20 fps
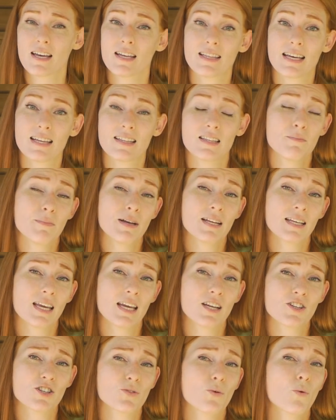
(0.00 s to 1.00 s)
then the
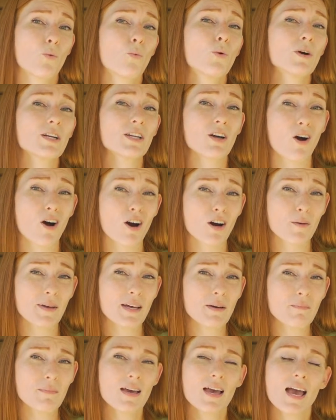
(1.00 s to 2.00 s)
medication would wouldn't harm
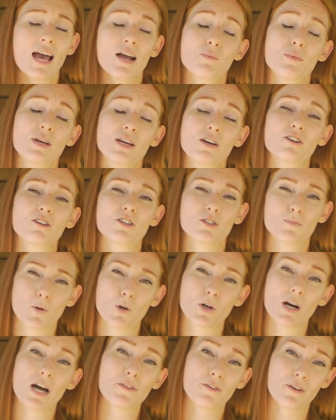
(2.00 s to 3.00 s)
him and we could
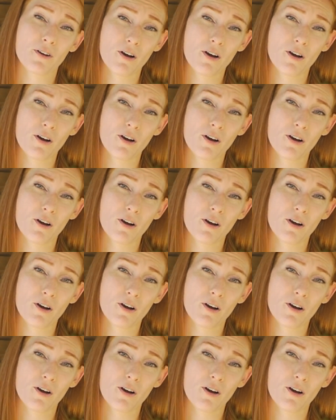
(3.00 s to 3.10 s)
explore other